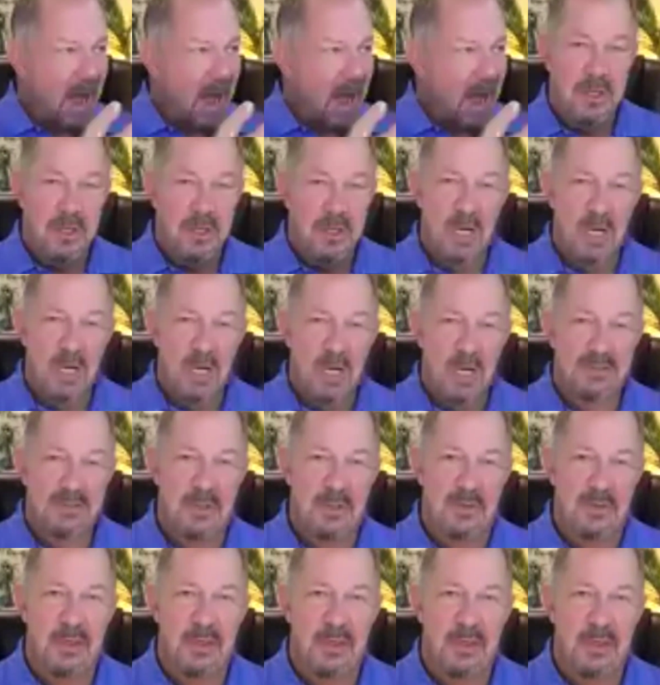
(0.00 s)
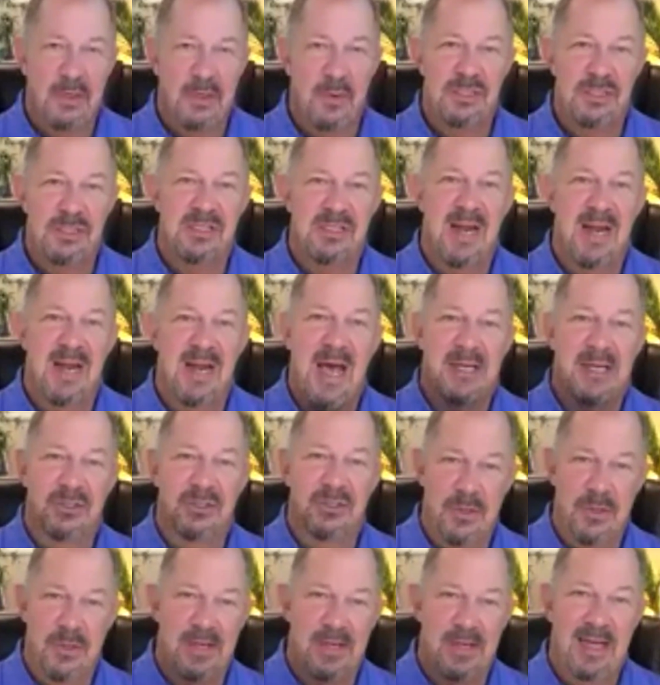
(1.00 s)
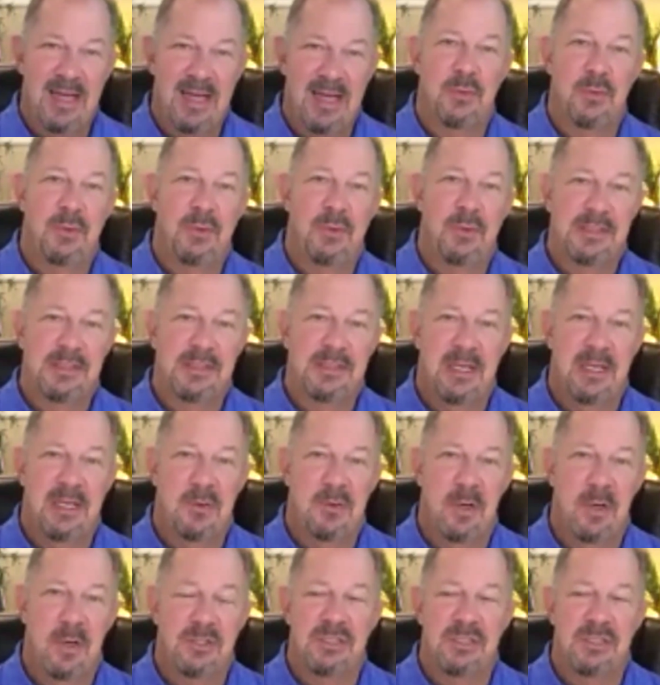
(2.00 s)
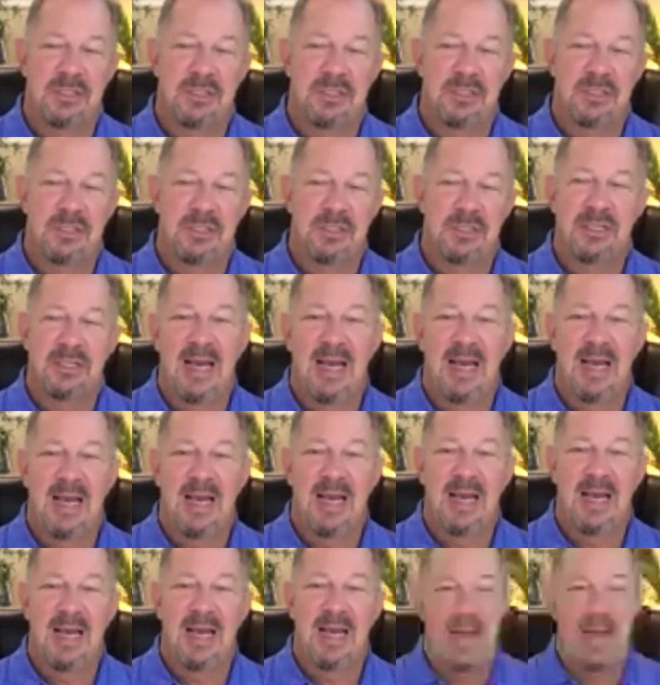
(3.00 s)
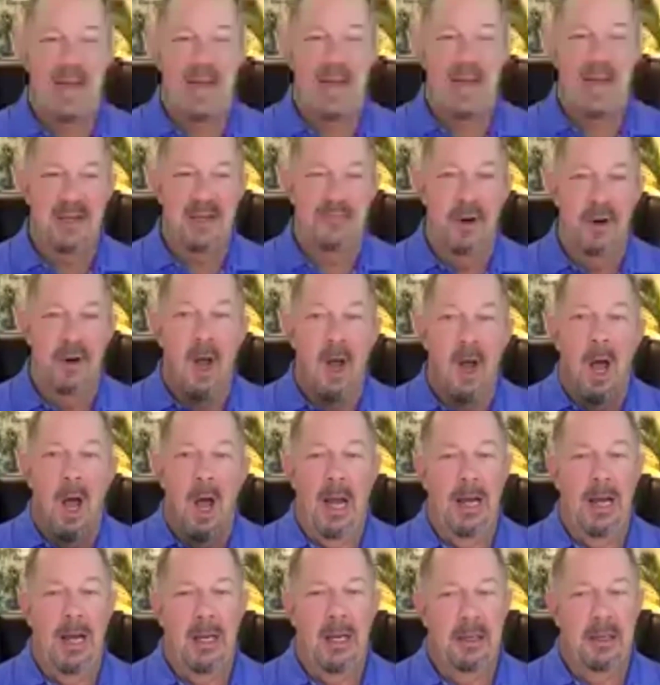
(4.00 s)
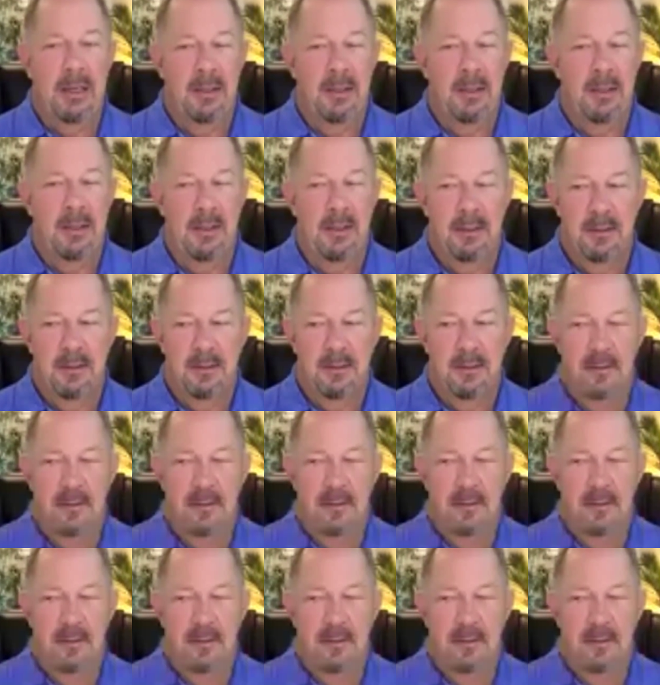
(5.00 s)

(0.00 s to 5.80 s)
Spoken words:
I've given you also 3 questions to ask when you get into real estate questions. I am not an advocate for, hey,